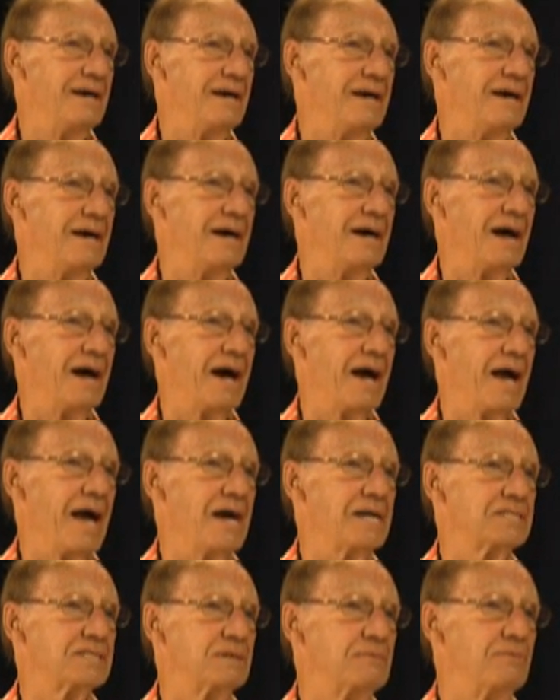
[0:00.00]
uh, I
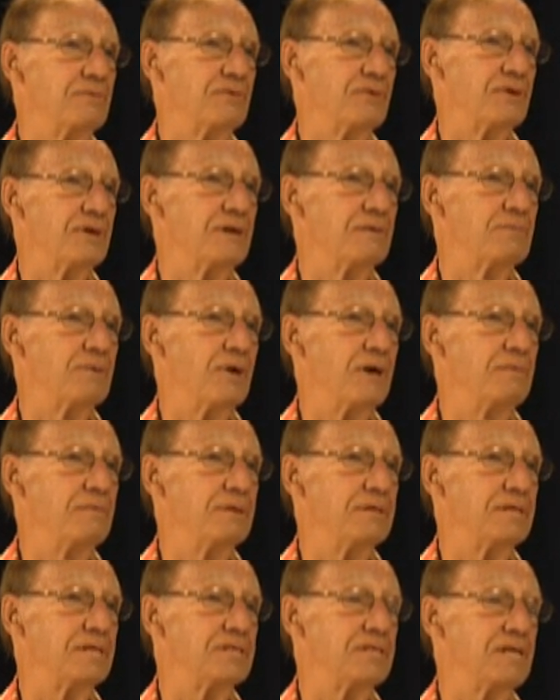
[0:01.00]
asked him for an
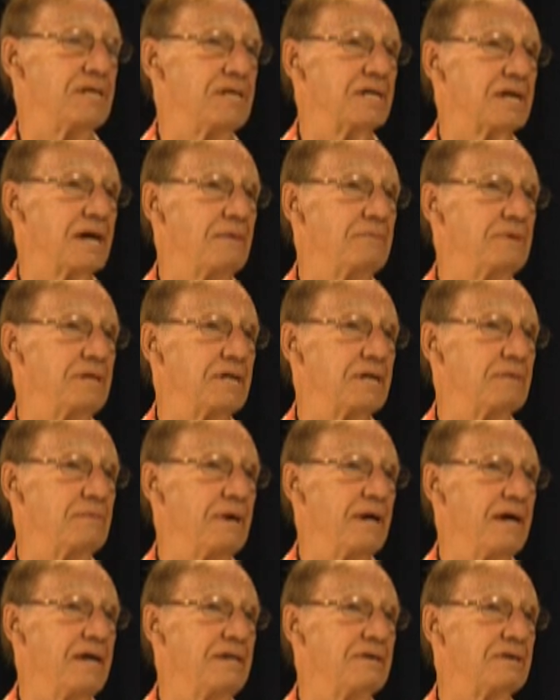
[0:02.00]
appointment to see the company
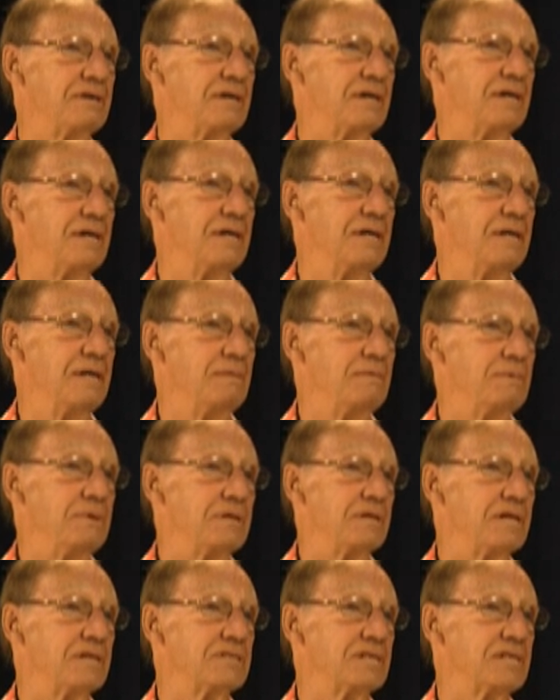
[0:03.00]
commander
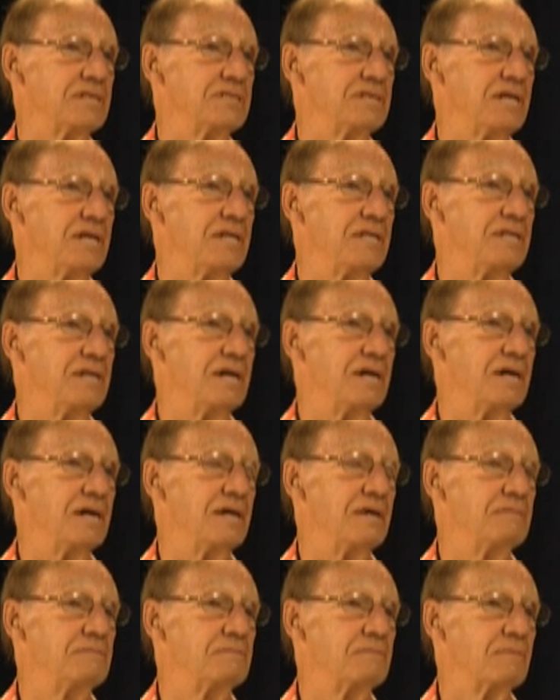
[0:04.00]
because I said, uh,
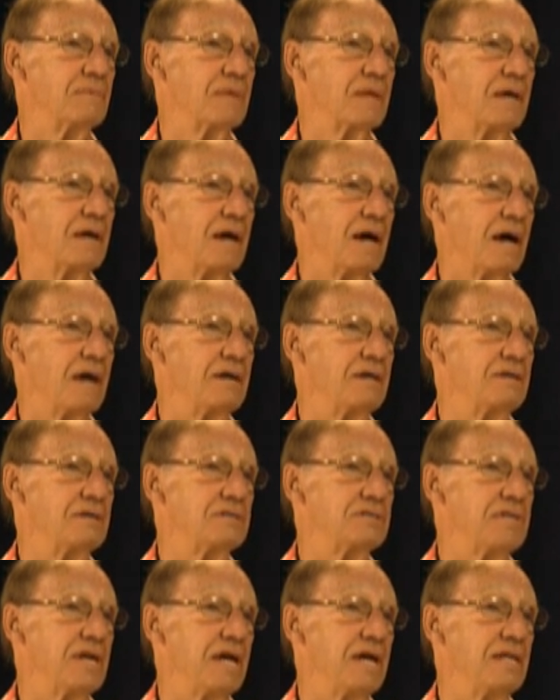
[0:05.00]
I
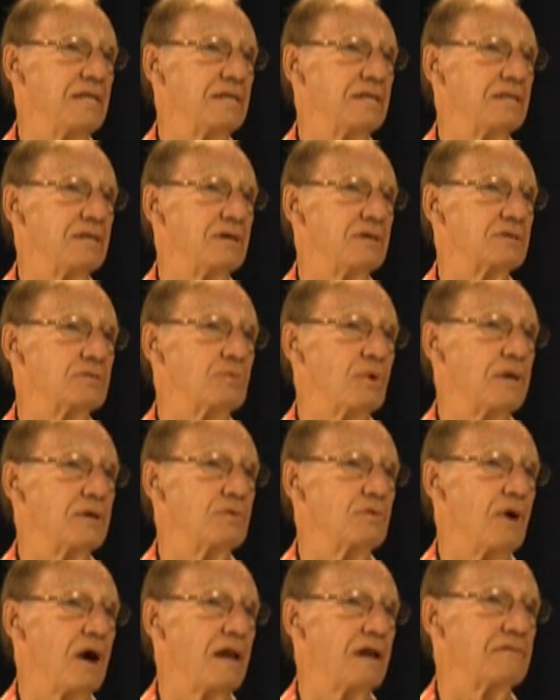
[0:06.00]
understand that there's one
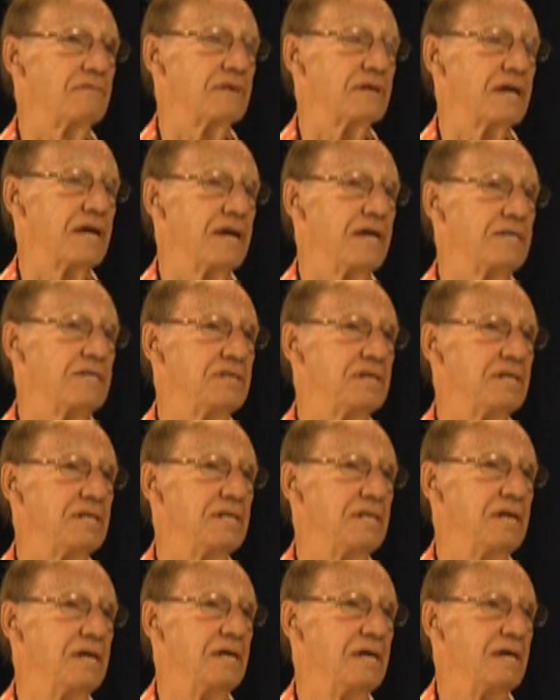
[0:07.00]
qualification
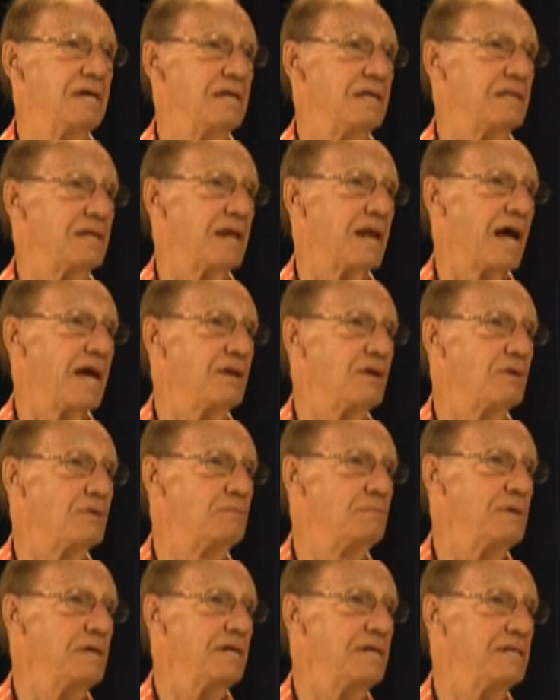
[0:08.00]
that I
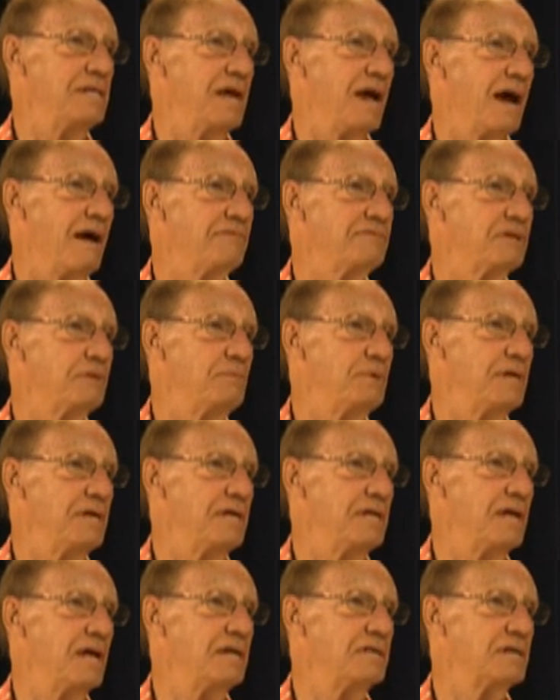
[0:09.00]
don't meet, you have to be
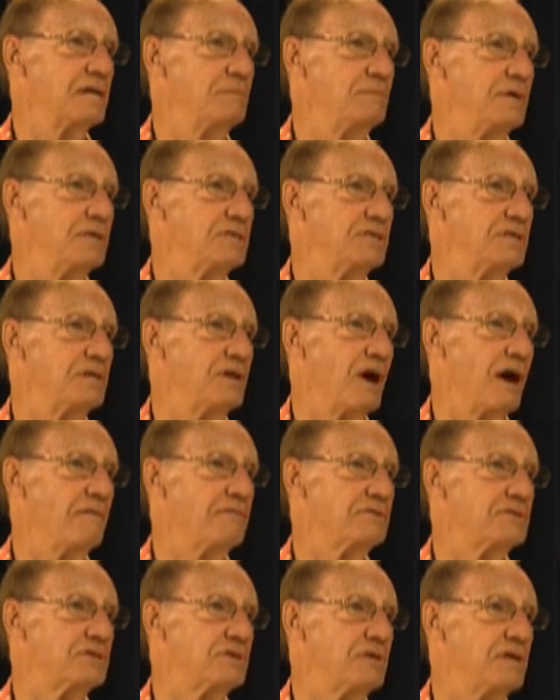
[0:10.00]
a non commissioned
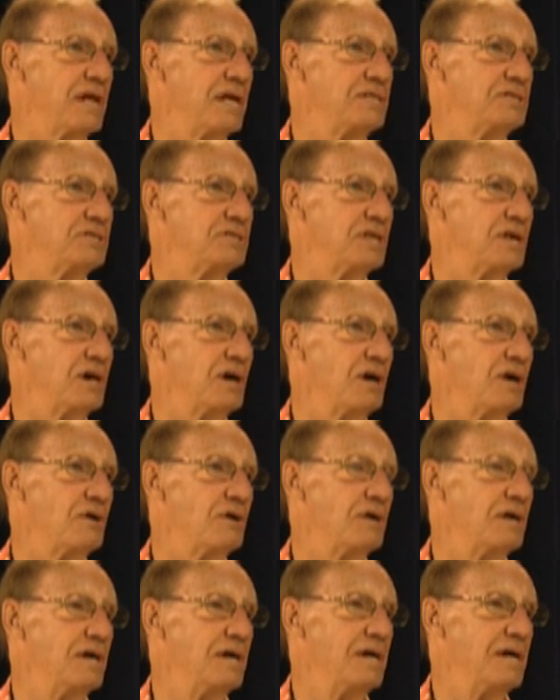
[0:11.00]
officer, an
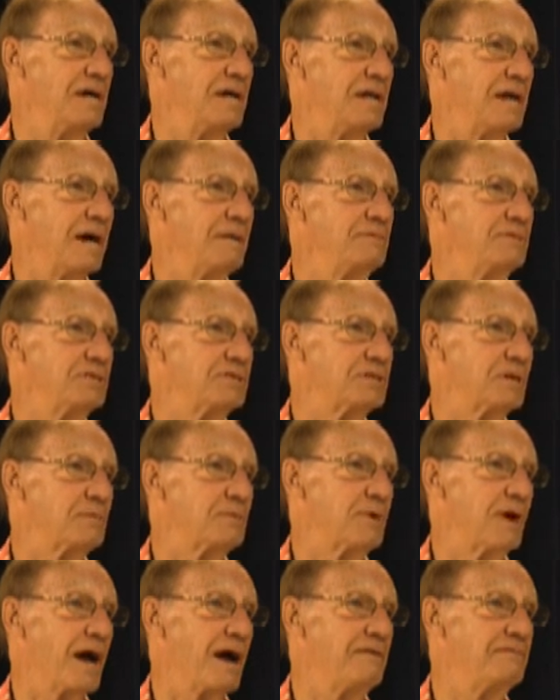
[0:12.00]
NCO, and I'm just a
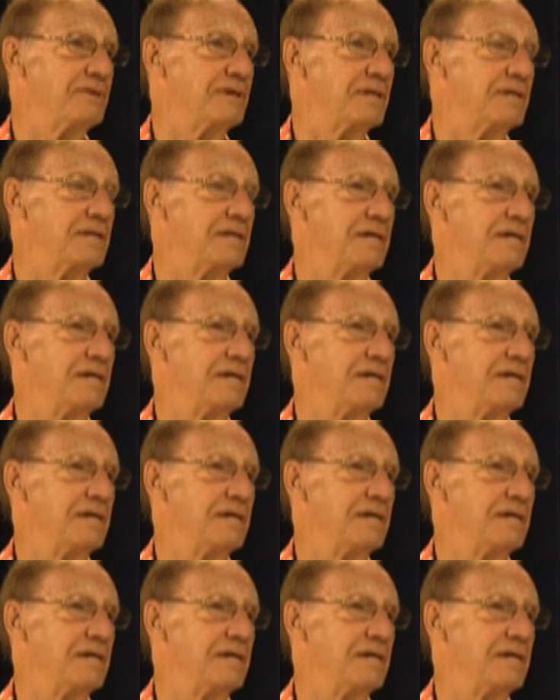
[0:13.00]
private.